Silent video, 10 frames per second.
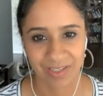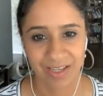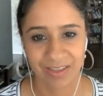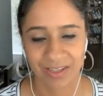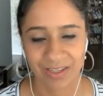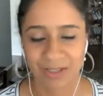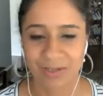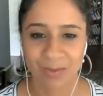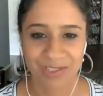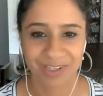Thank you so much,
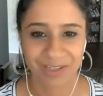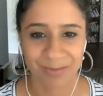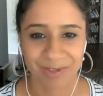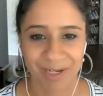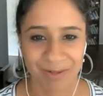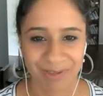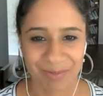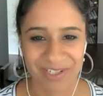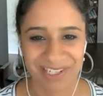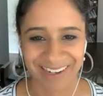Dr. Burr. I really appreciate it.